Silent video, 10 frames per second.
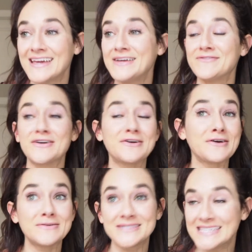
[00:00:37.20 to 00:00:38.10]
if you're
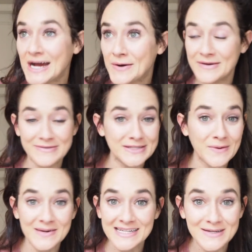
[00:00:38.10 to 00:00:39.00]
grossed out, if you
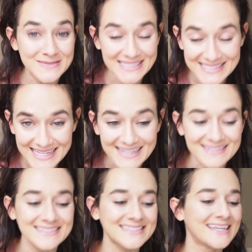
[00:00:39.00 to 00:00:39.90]
don't want to know
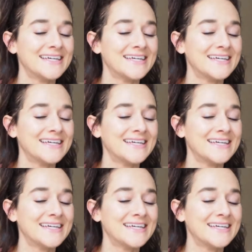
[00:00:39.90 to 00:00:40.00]
details,